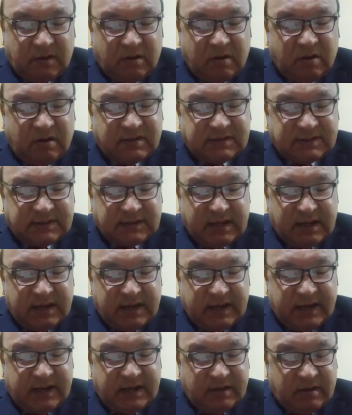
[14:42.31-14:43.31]
clause
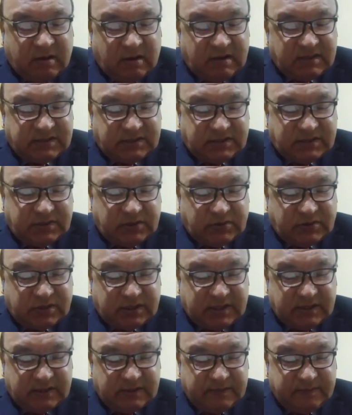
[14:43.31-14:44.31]
and
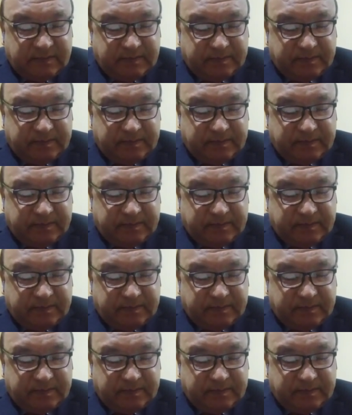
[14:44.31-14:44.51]
constitution.